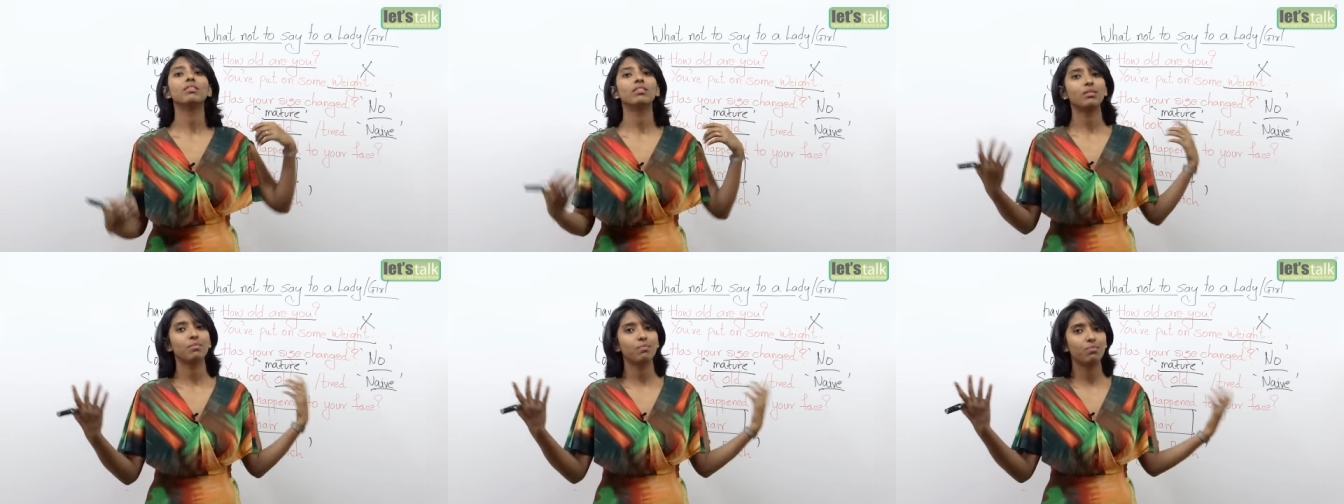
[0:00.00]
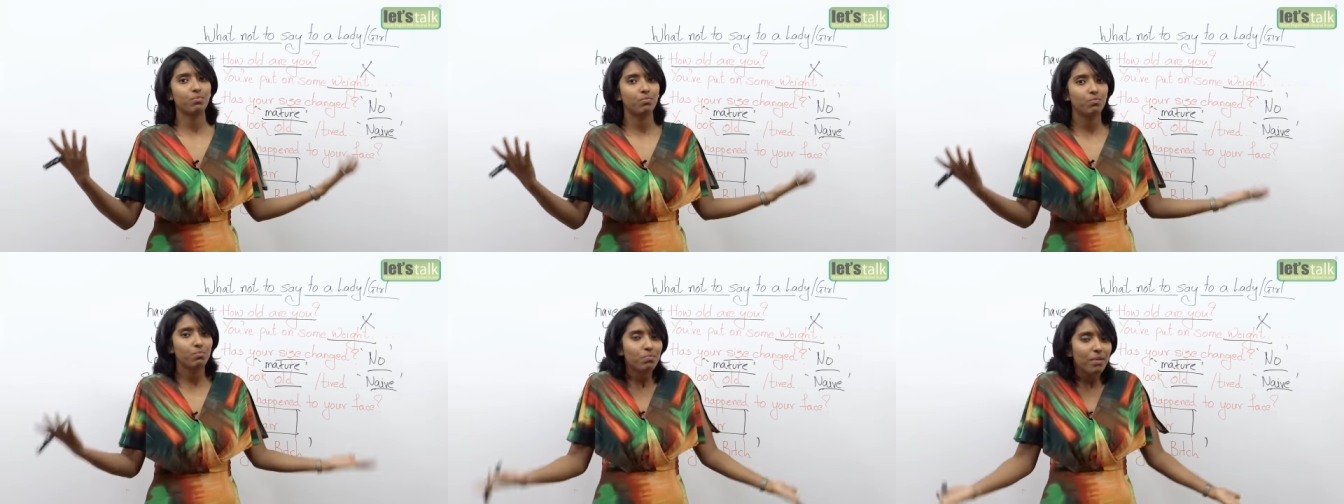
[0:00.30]
The
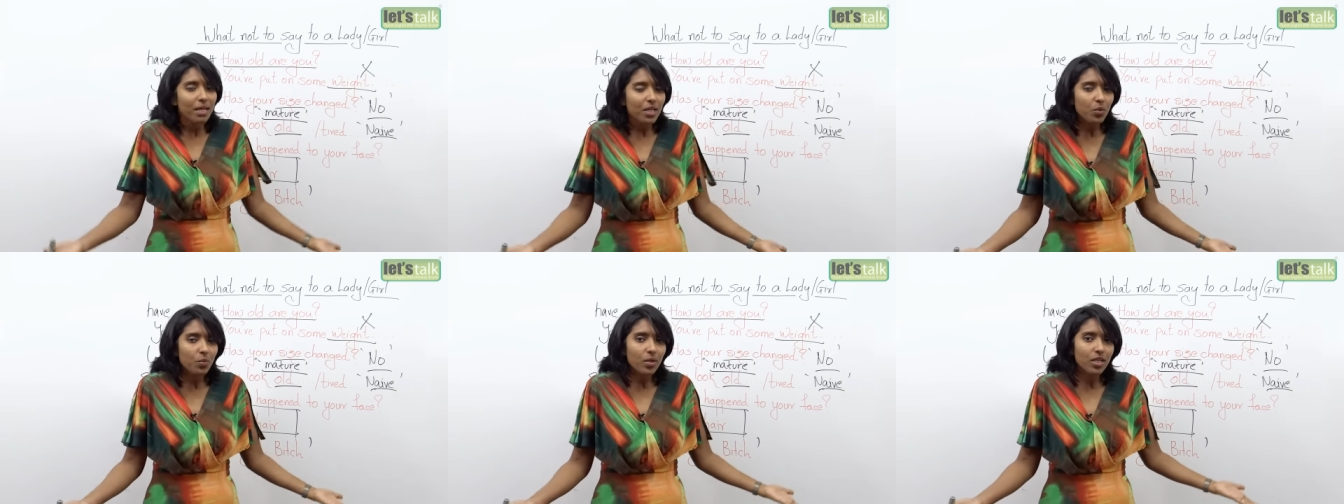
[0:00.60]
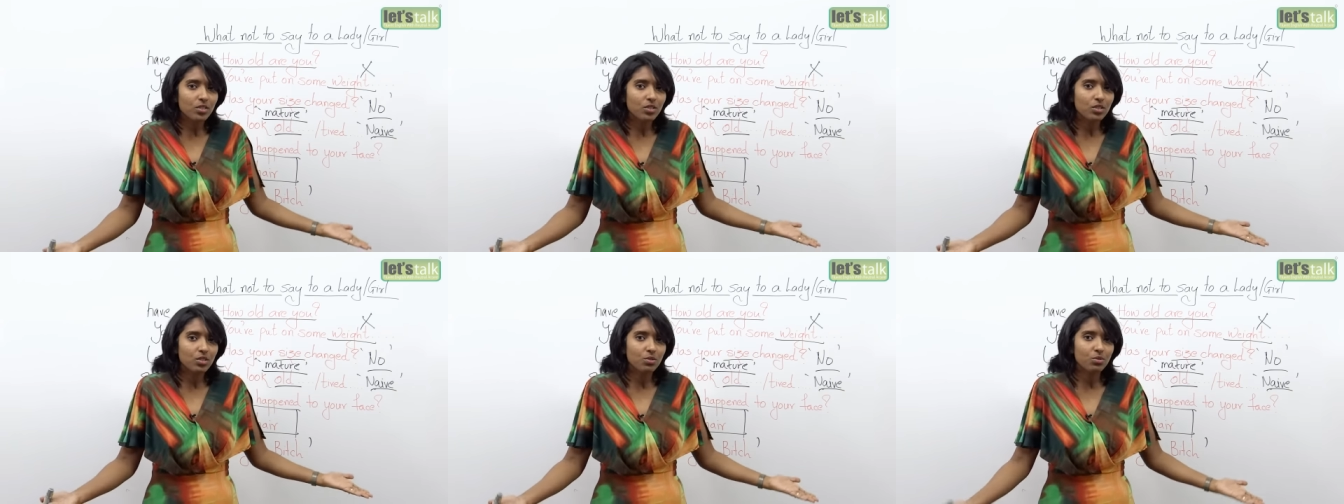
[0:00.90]
better
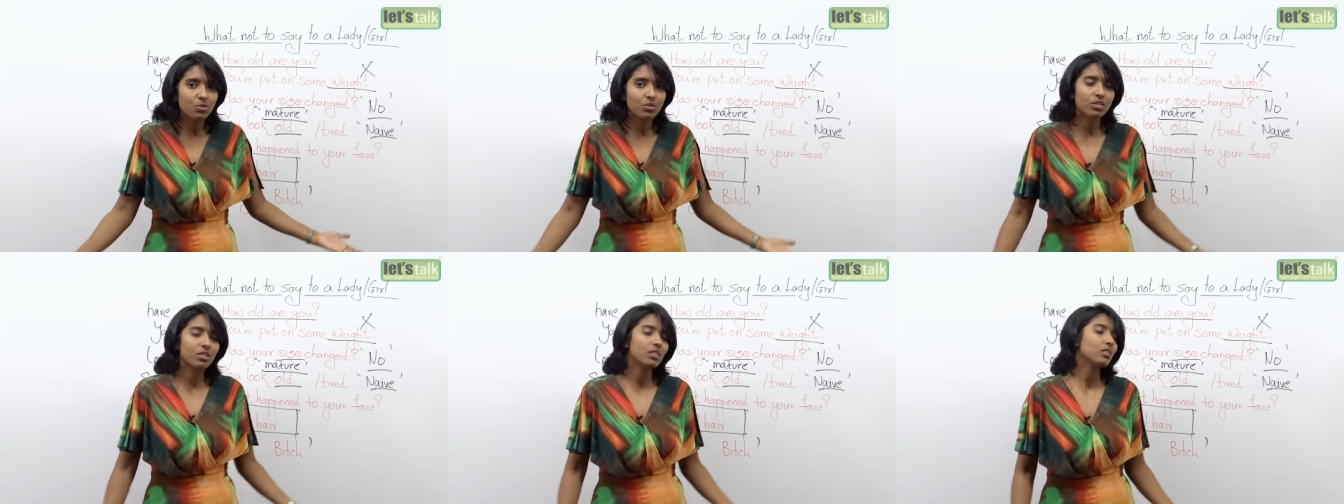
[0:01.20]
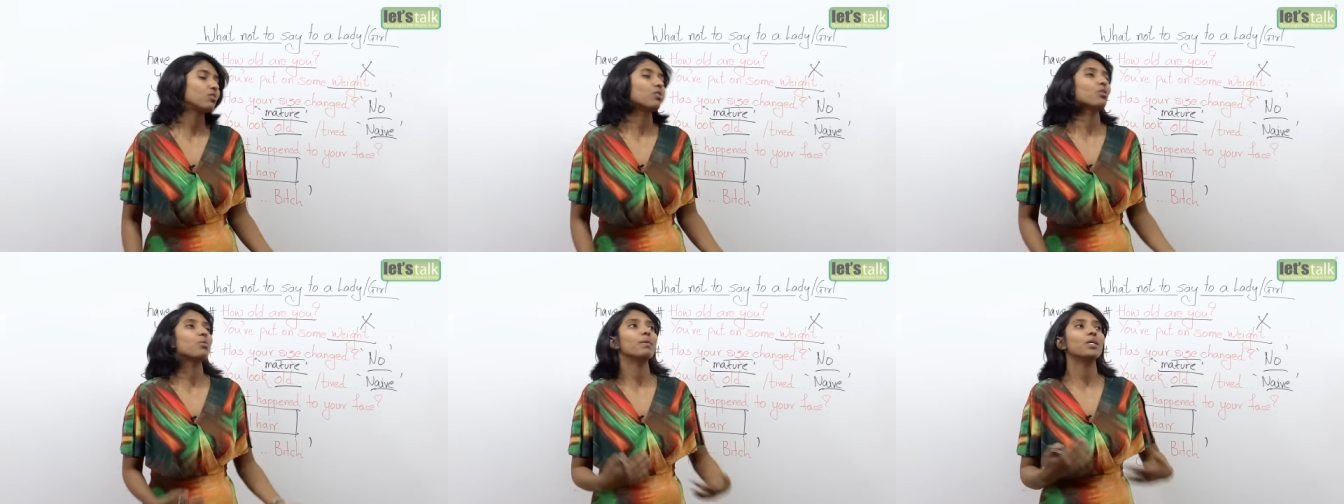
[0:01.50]
way to use
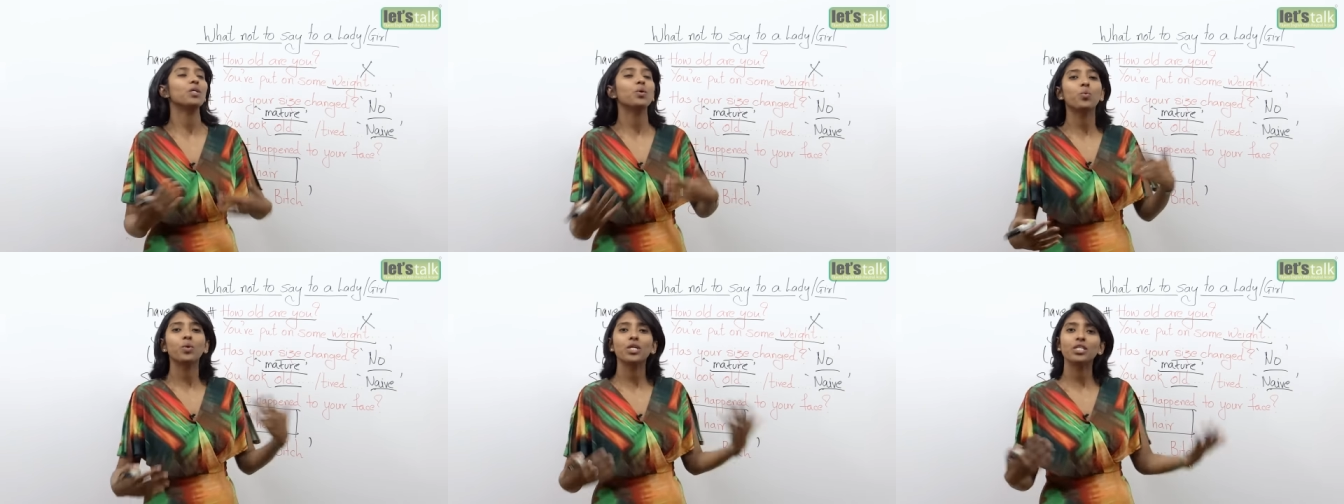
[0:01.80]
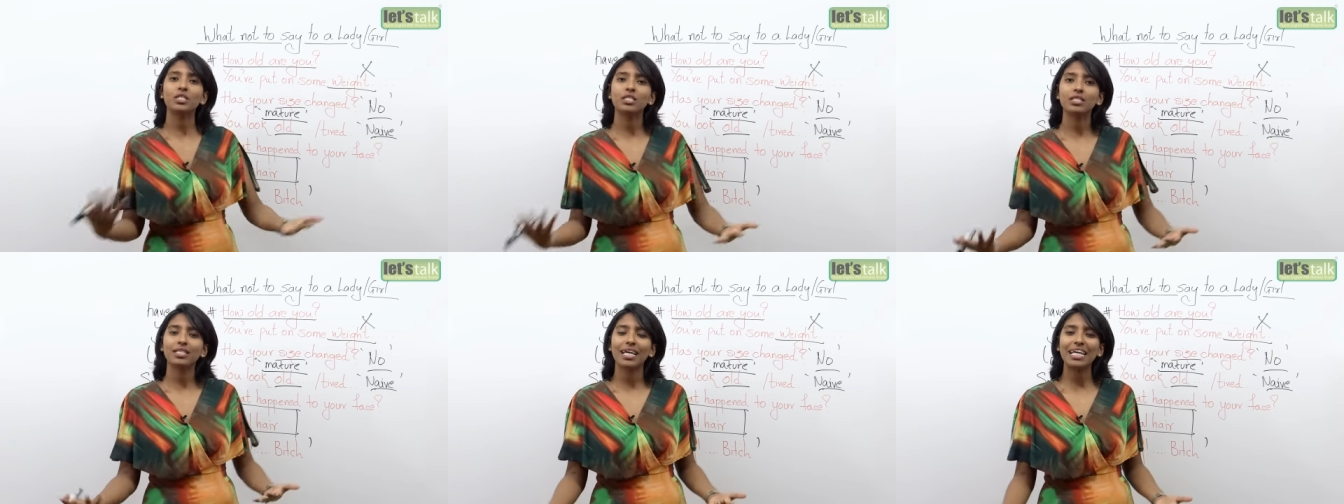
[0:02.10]
this, or the better
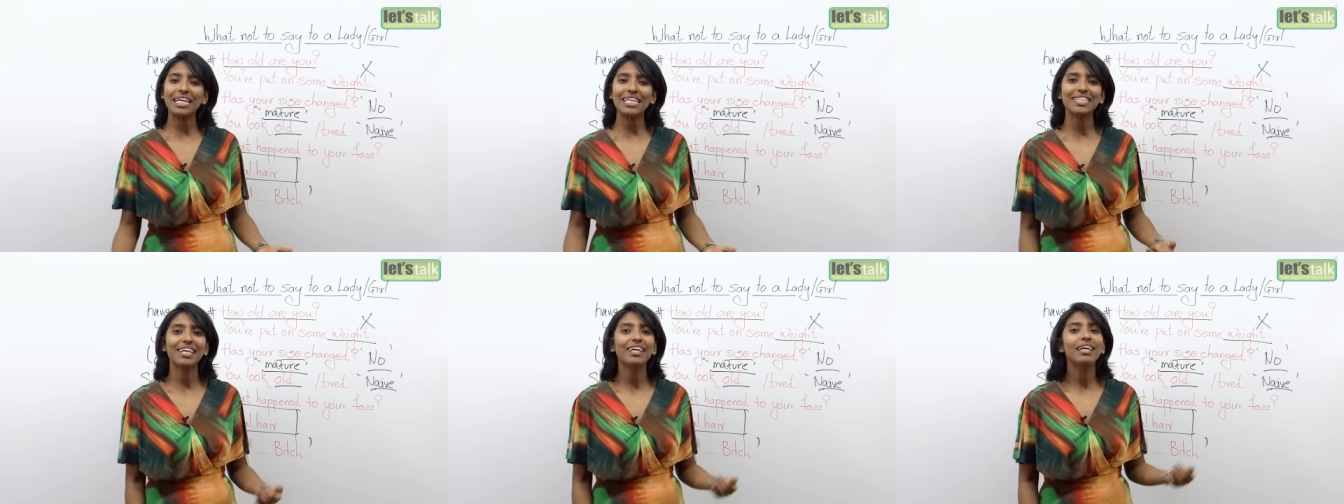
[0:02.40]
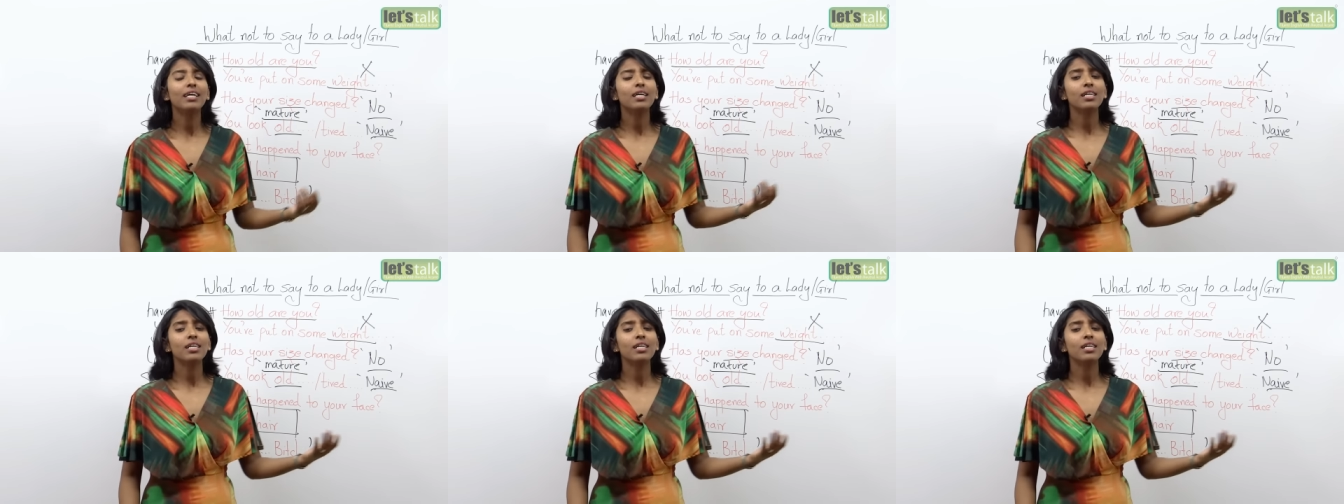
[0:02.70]
word to say is,